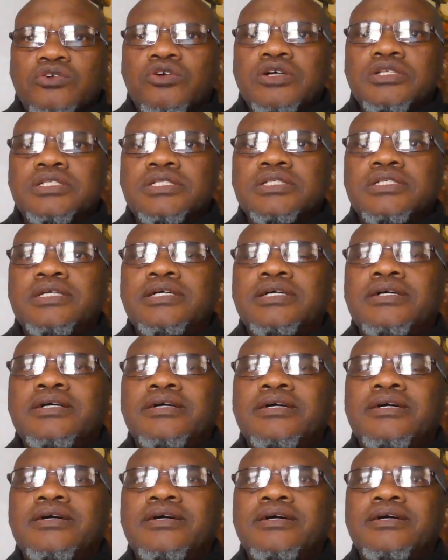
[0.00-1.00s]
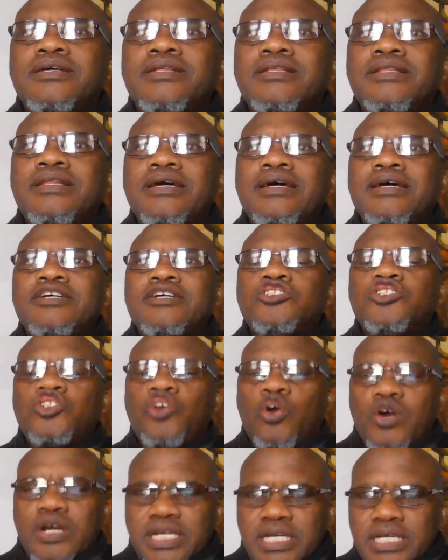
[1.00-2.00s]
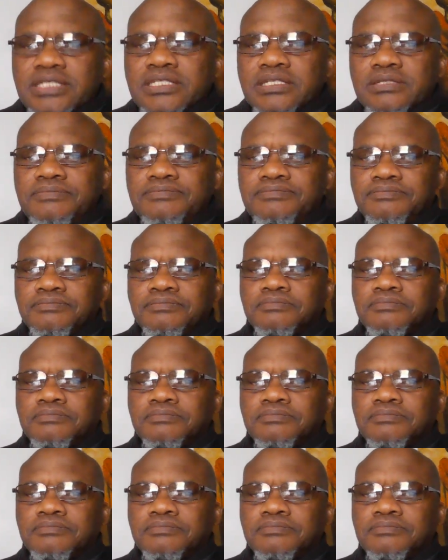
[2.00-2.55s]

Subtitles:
got the docket.